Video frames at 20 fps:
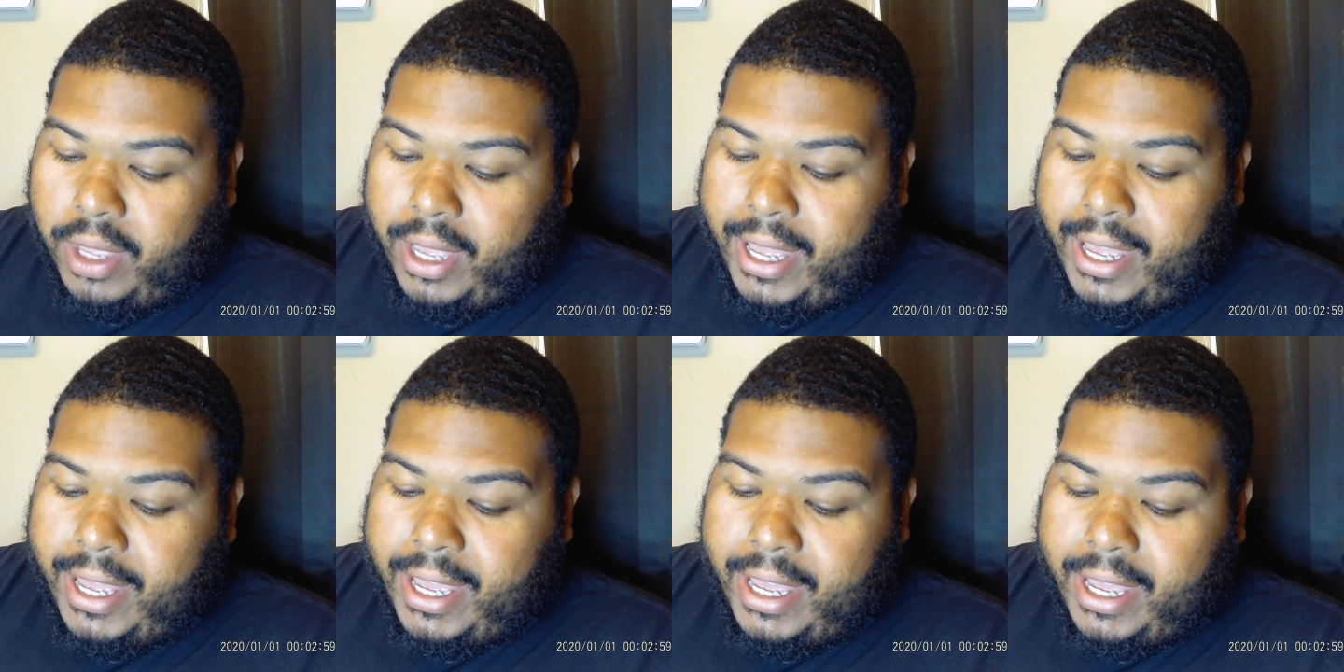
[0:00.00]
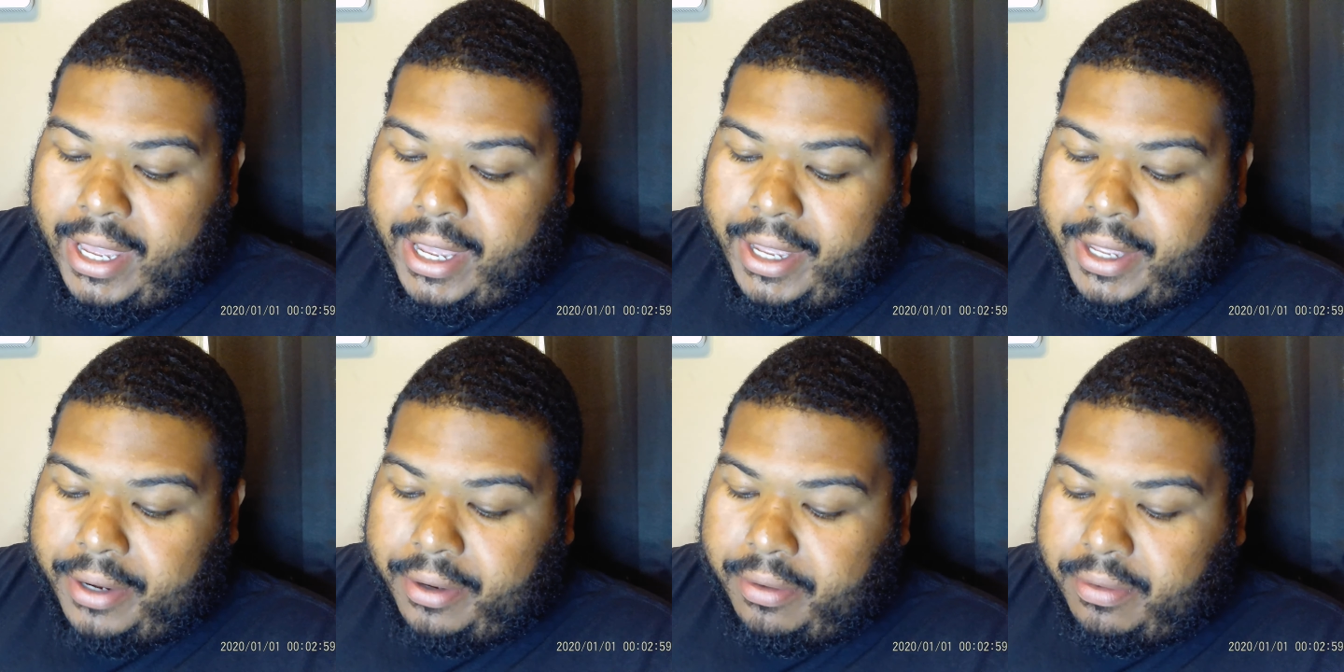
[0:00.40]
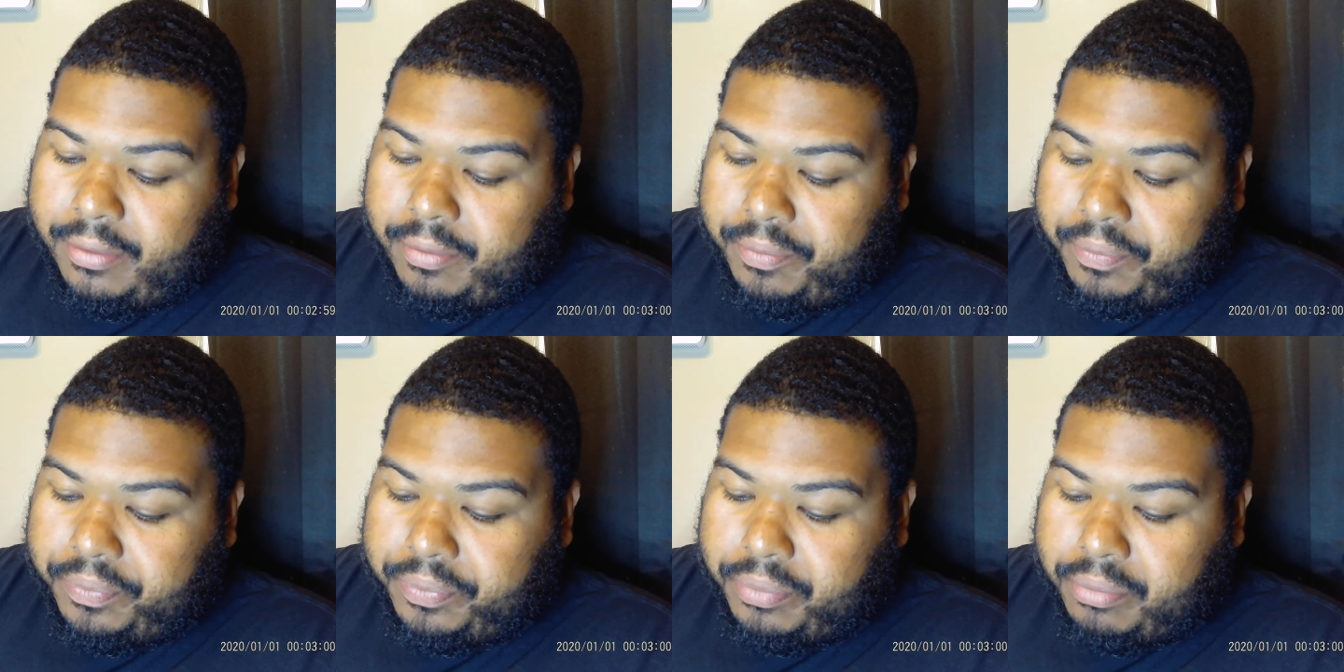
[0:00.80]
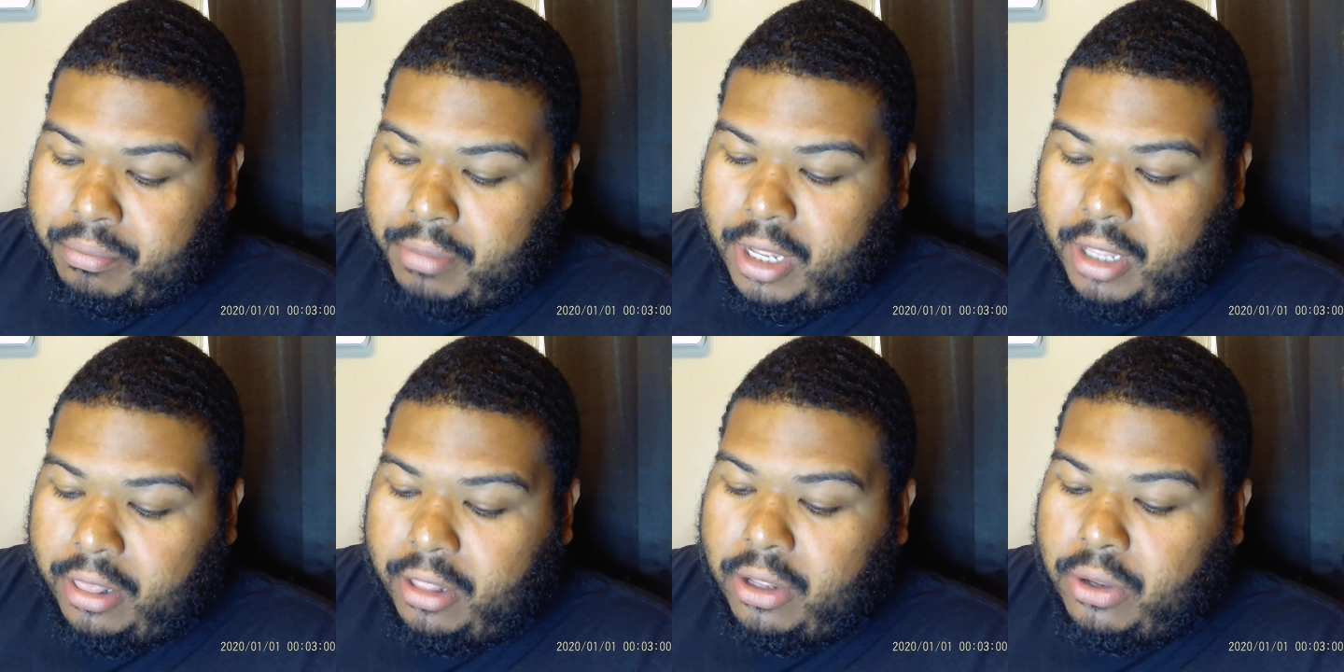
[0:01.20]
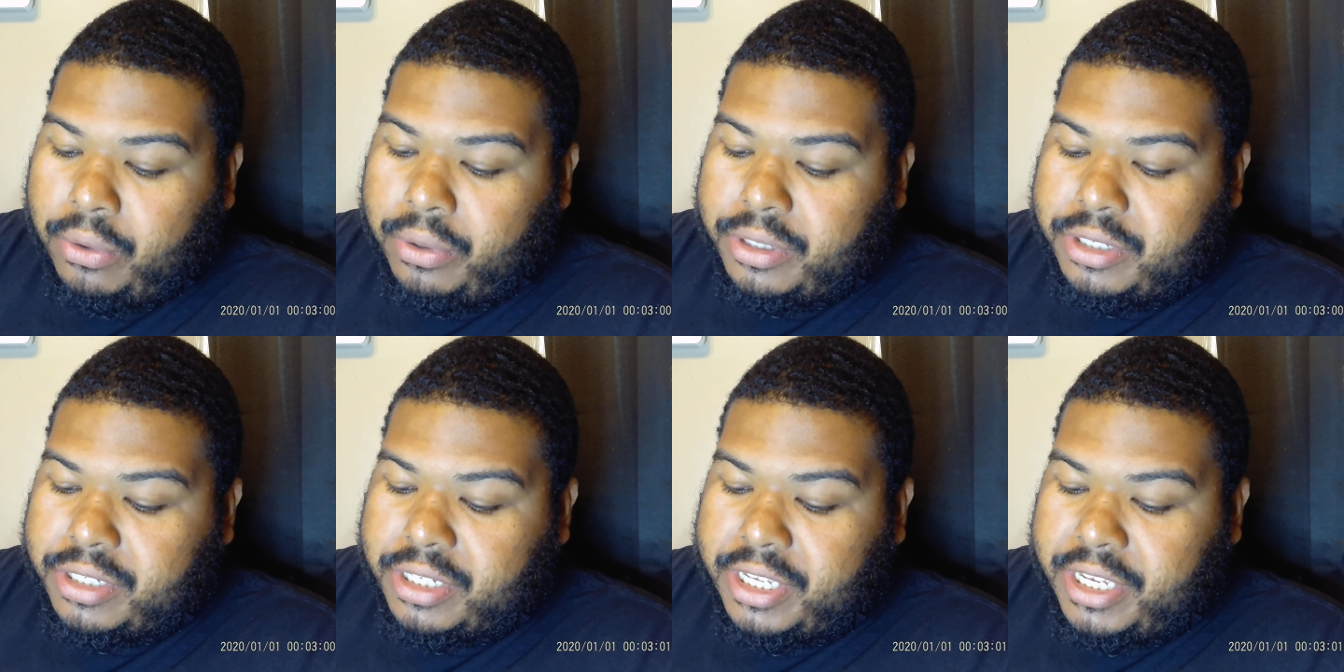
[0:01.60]
I had my
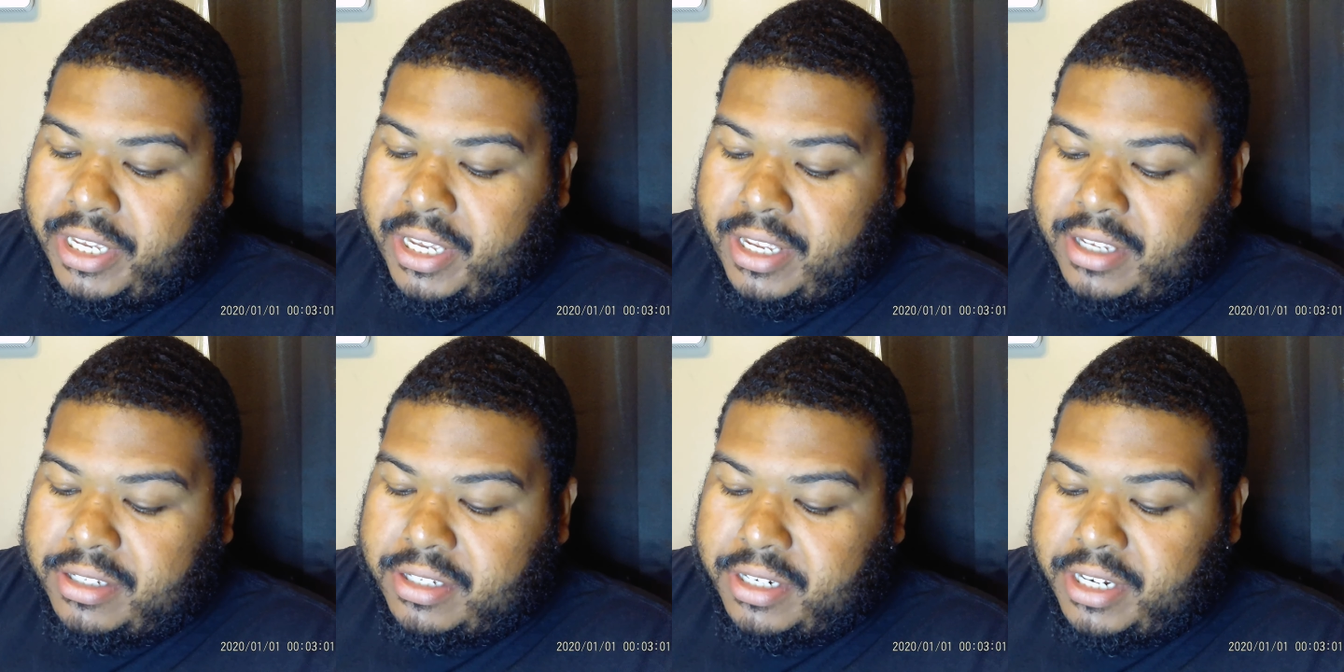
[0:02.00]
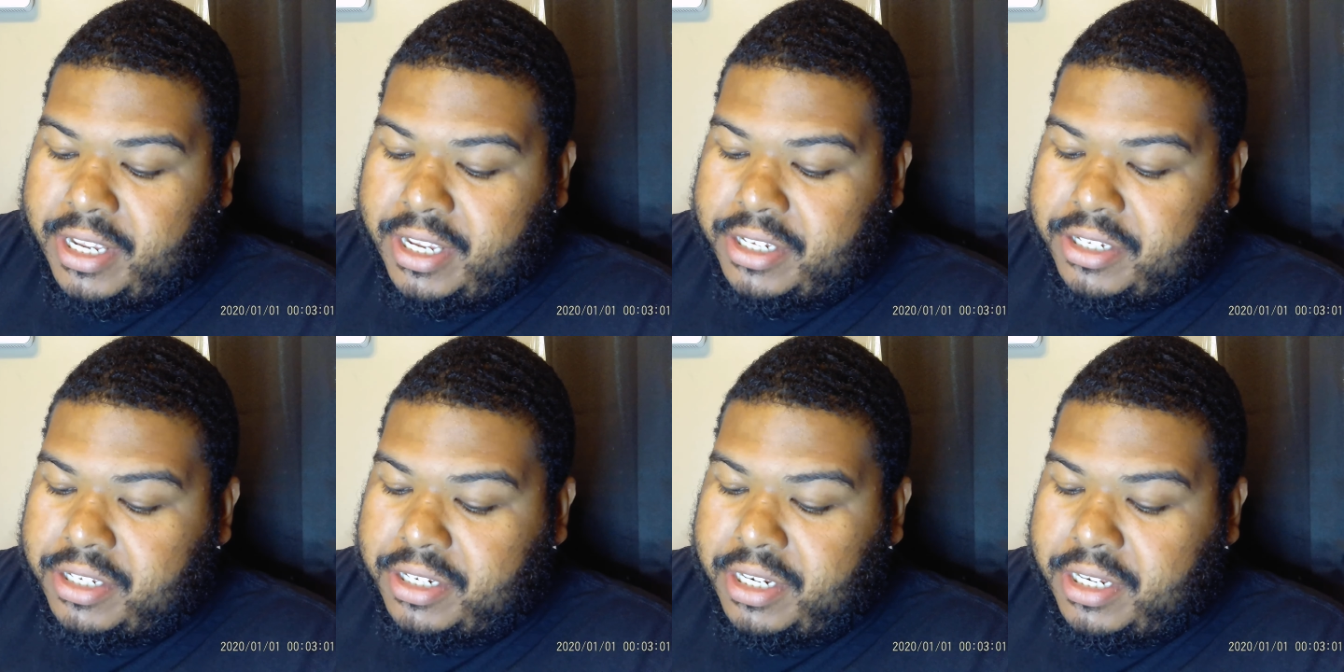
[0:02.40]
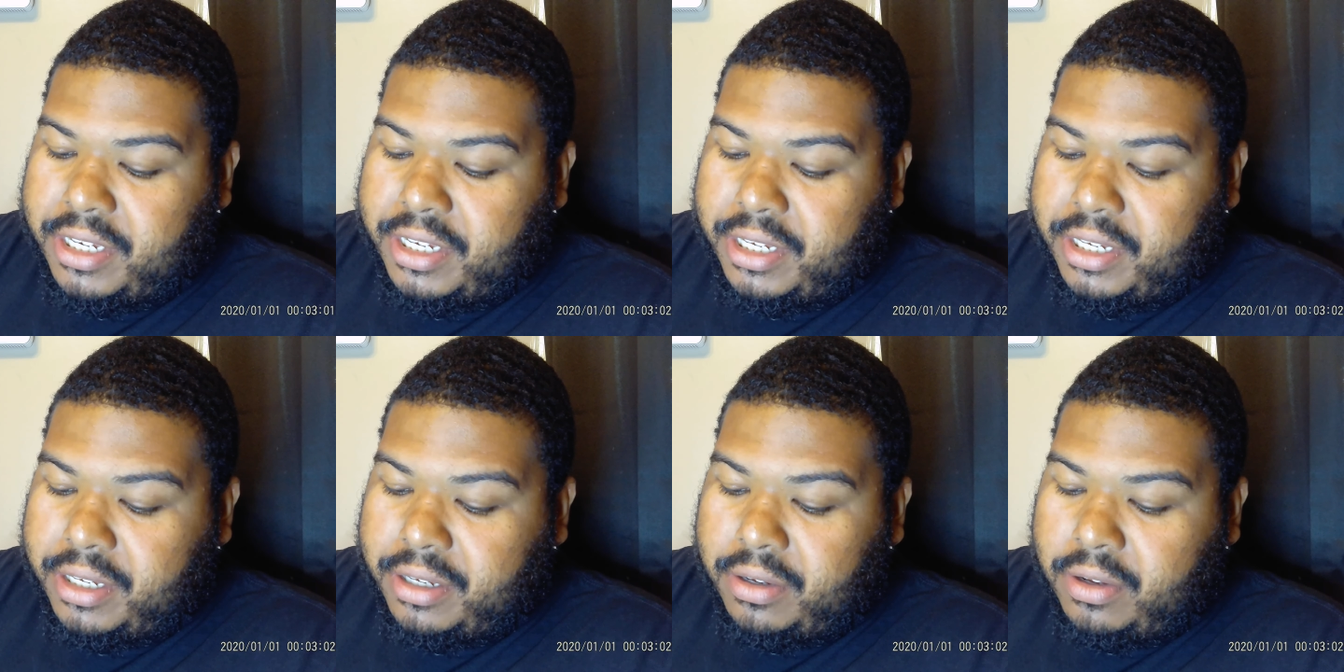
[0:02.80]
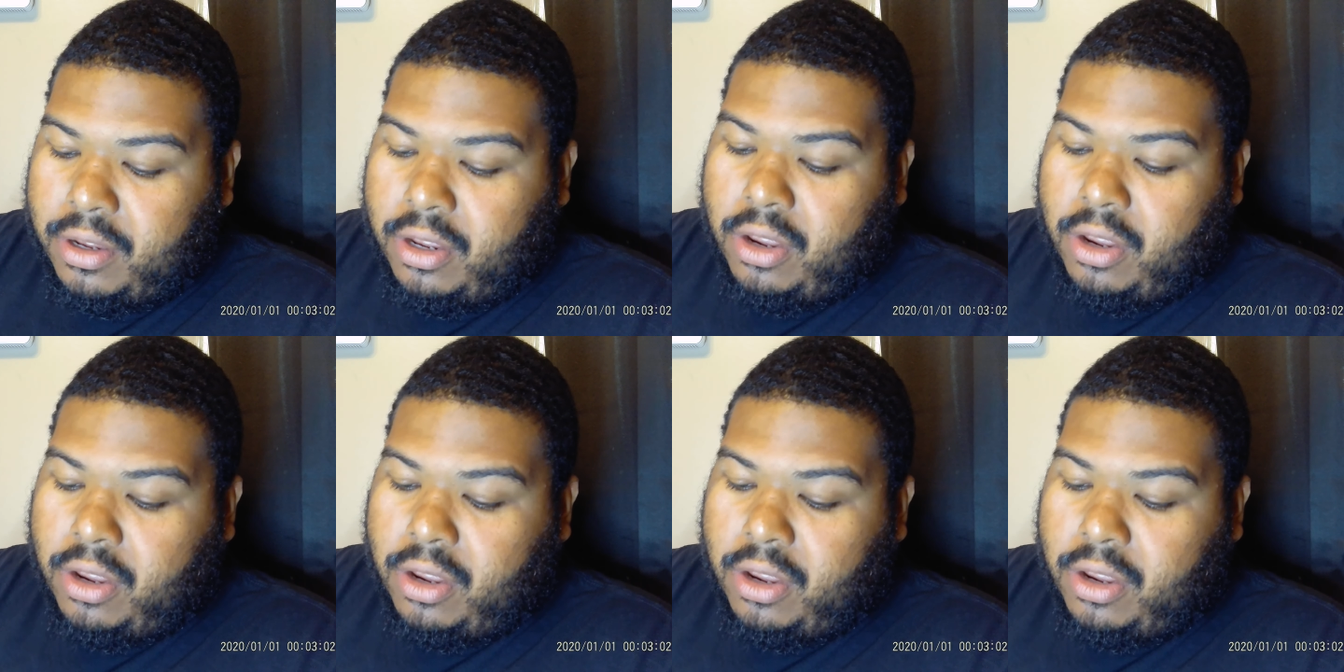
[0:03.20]
lowest ES and SD